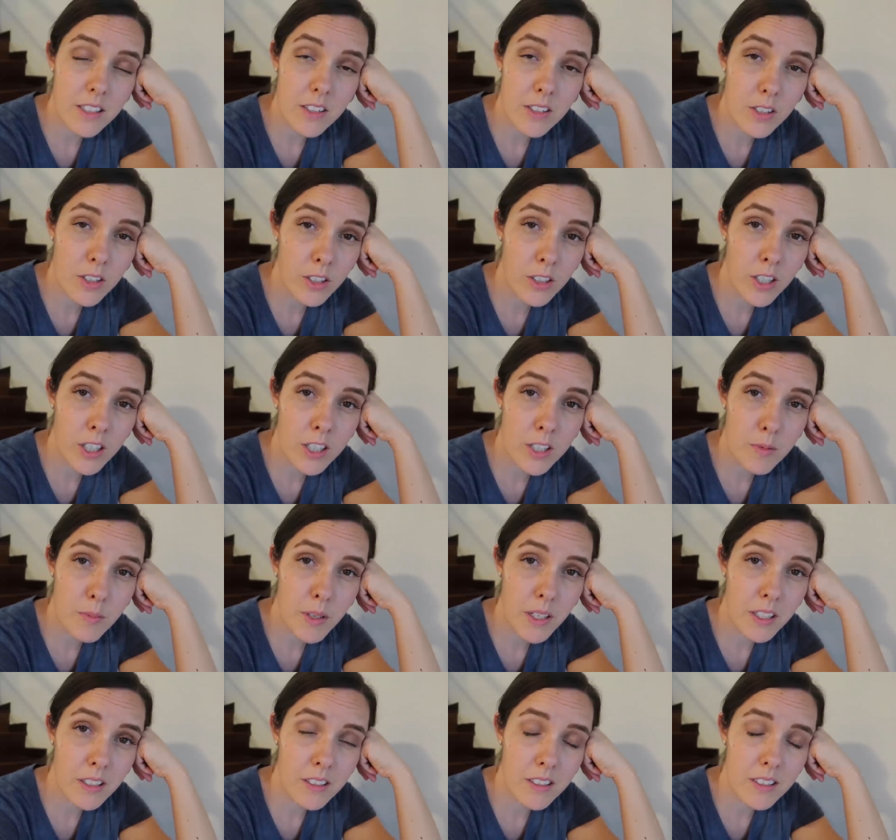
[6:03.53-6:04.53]

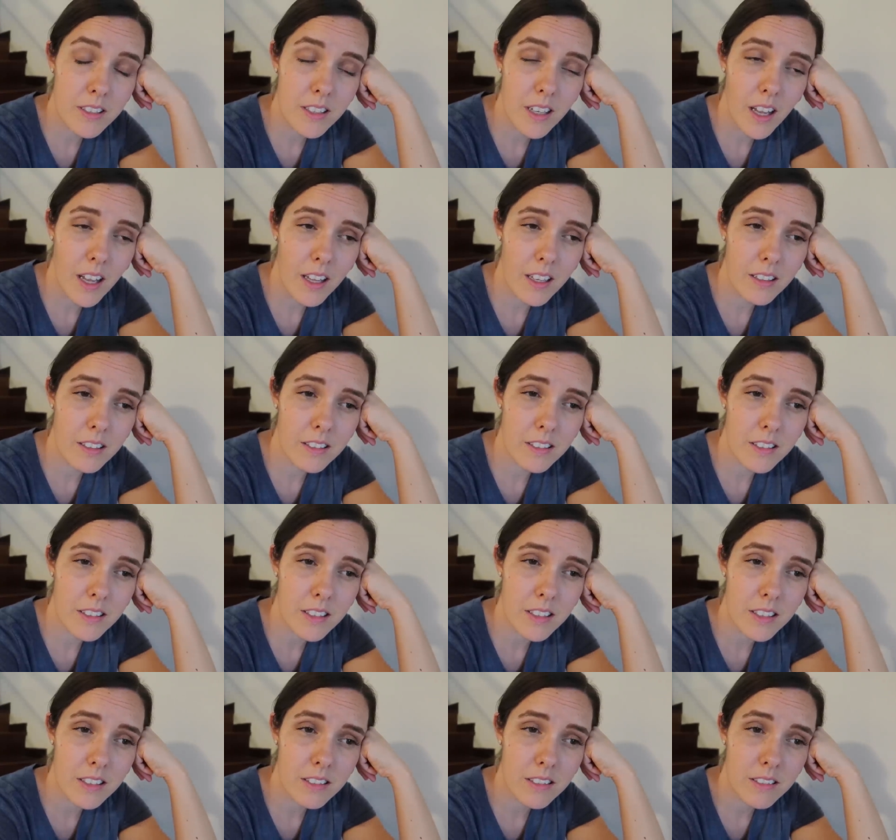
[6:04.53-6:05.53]
discouragement
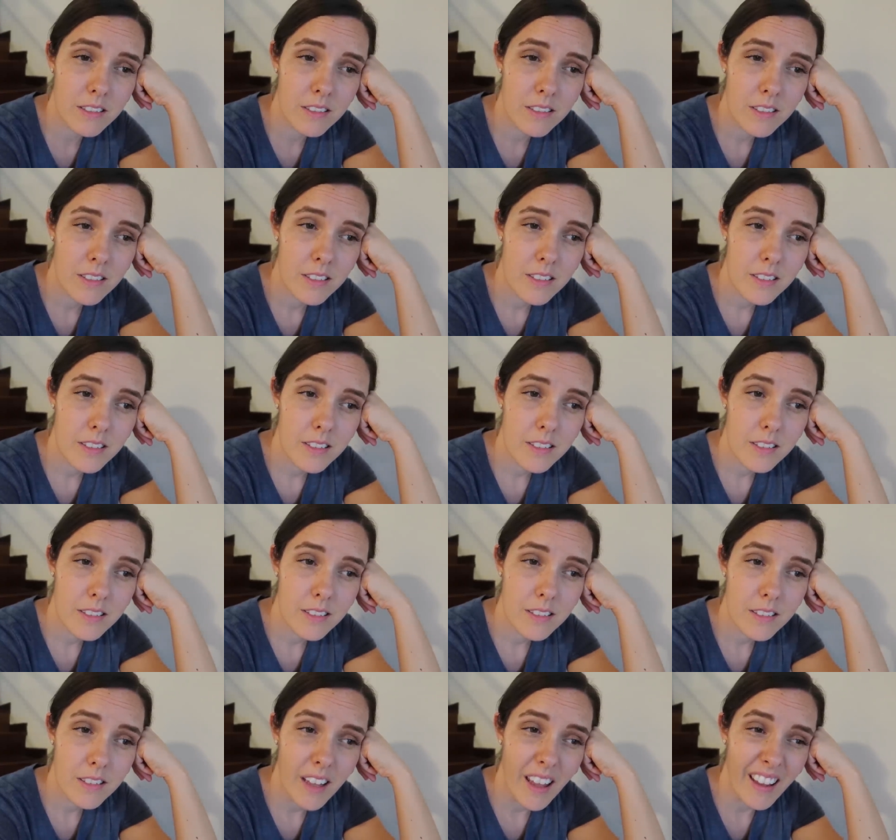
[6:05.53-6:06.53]
and
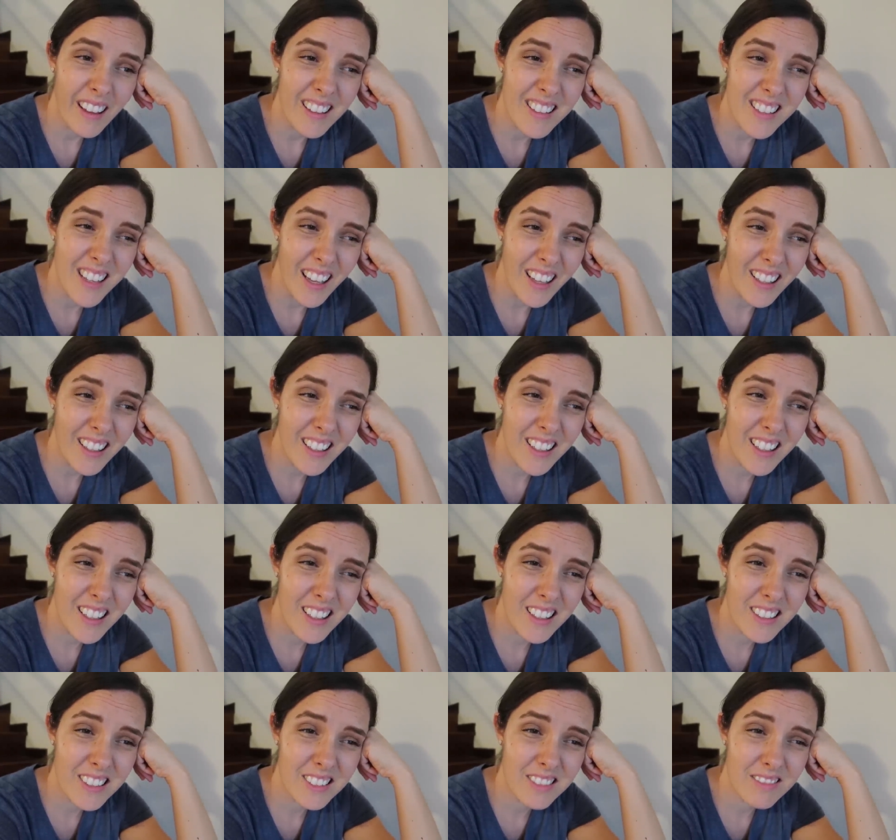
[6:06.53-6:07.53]

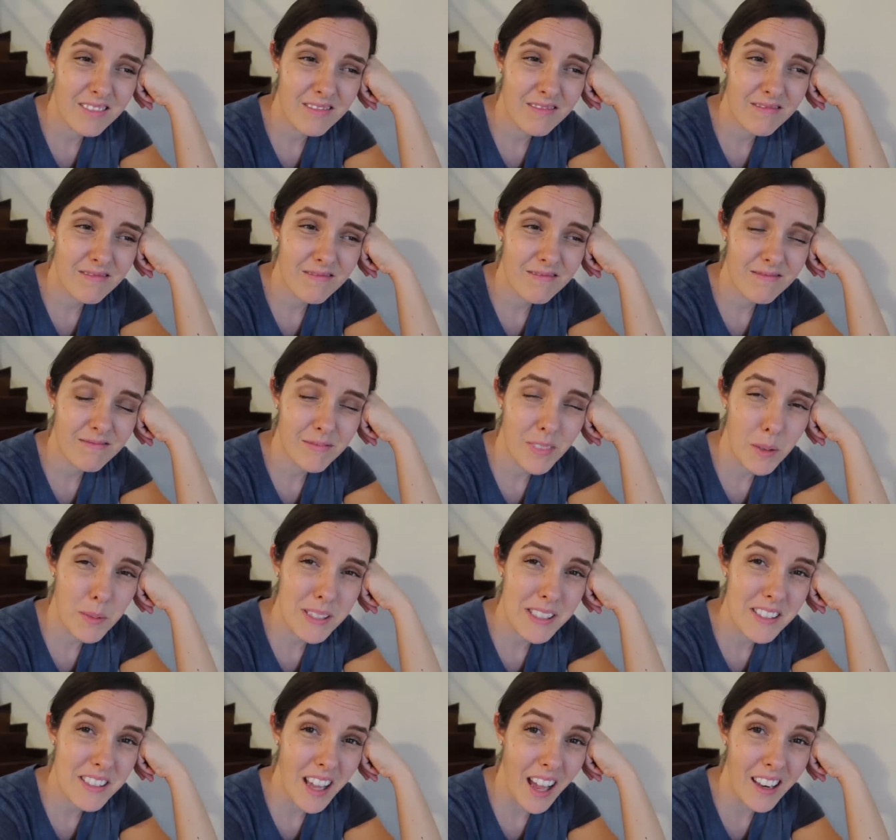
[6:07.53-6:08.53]
anxiety,
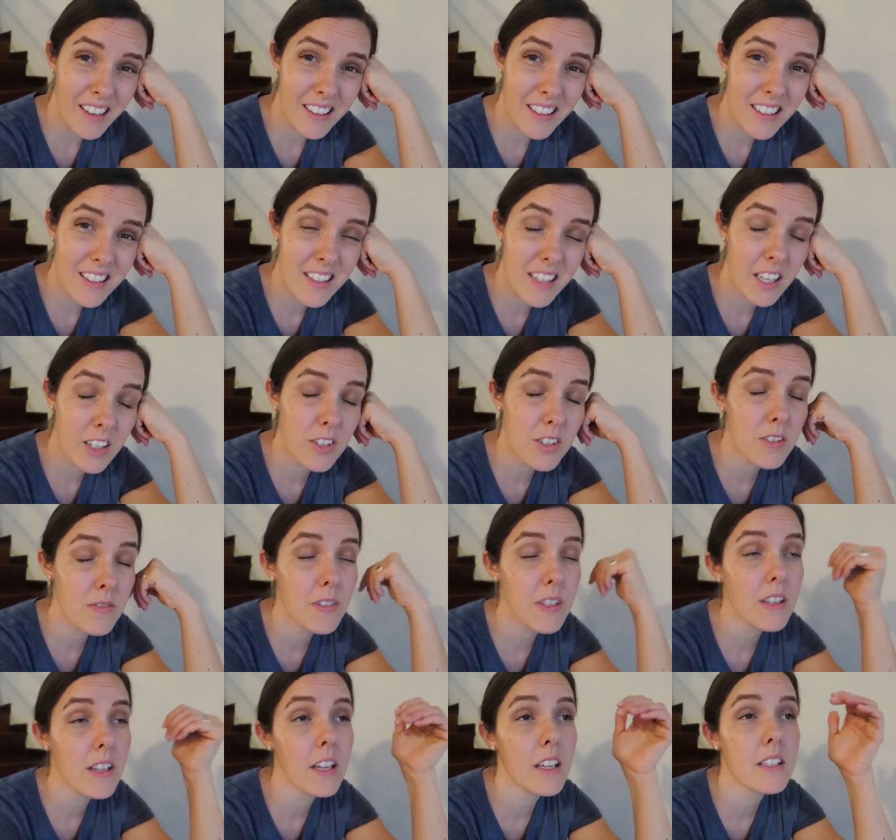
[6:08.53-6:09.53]
maybe sadness. I just
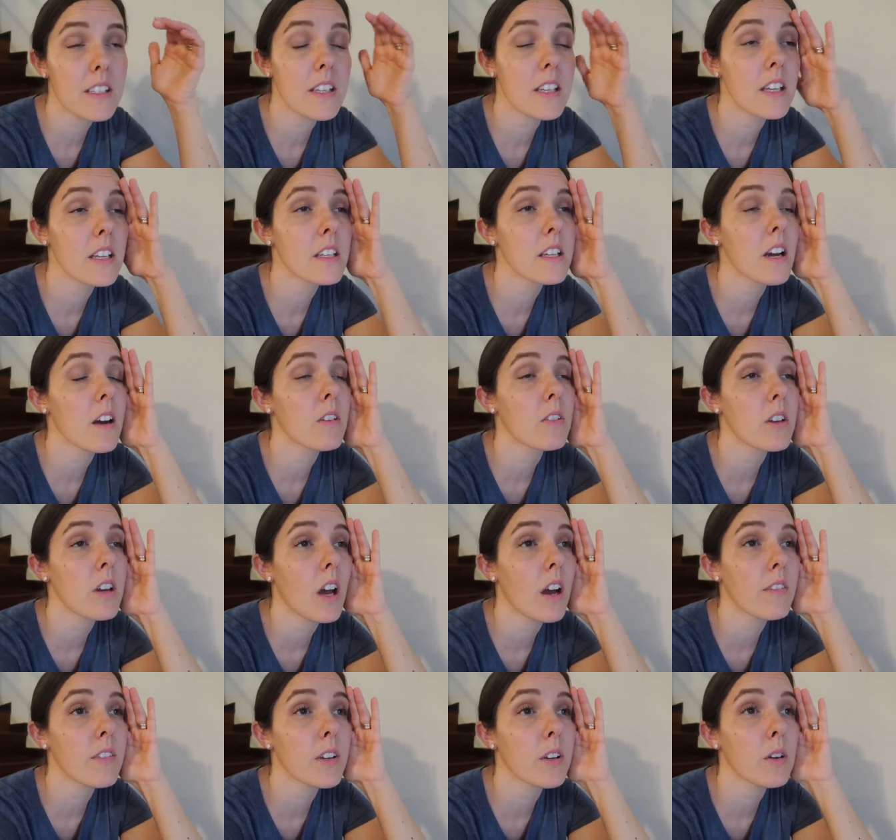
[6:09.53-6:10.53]
feel like sitting down
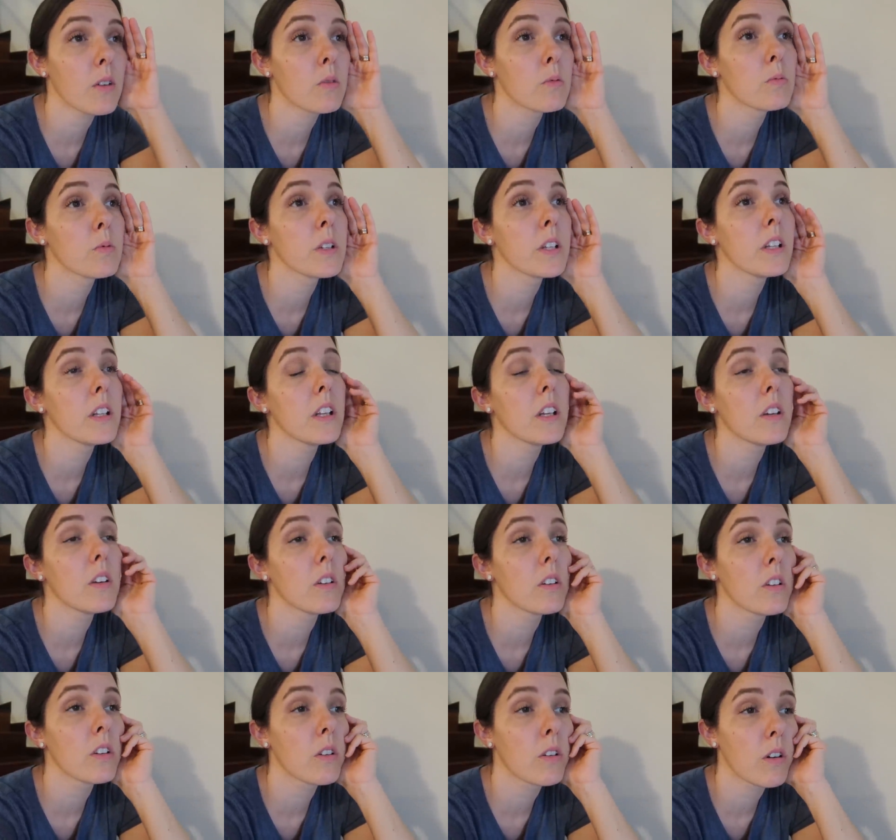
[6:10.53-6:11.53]
and having a really
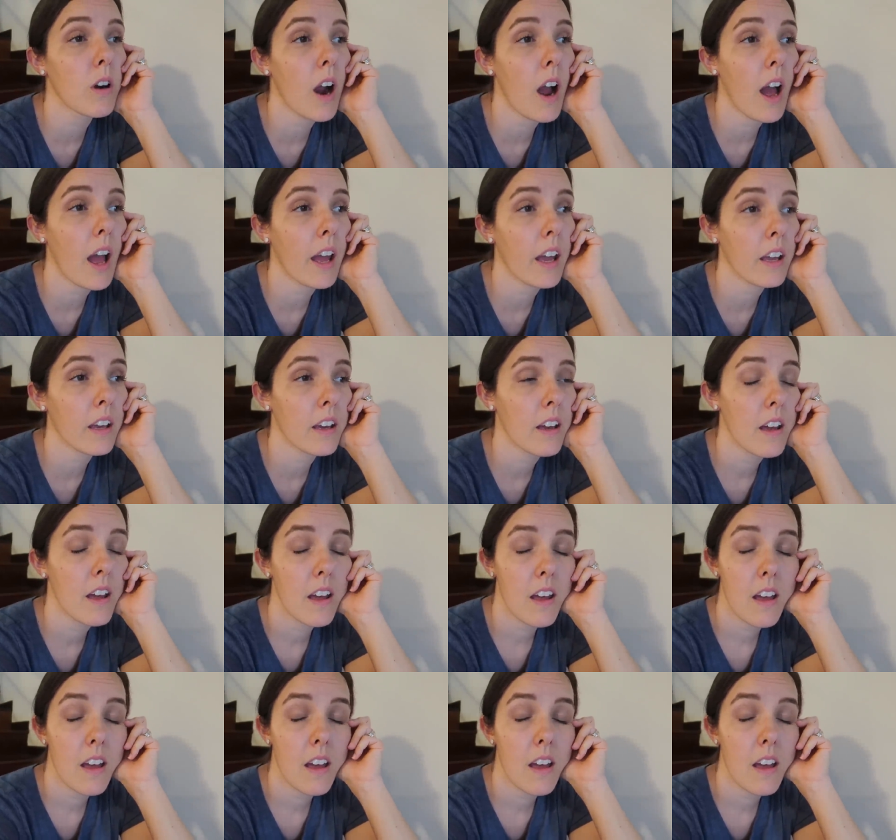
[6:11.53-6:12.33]
good cry.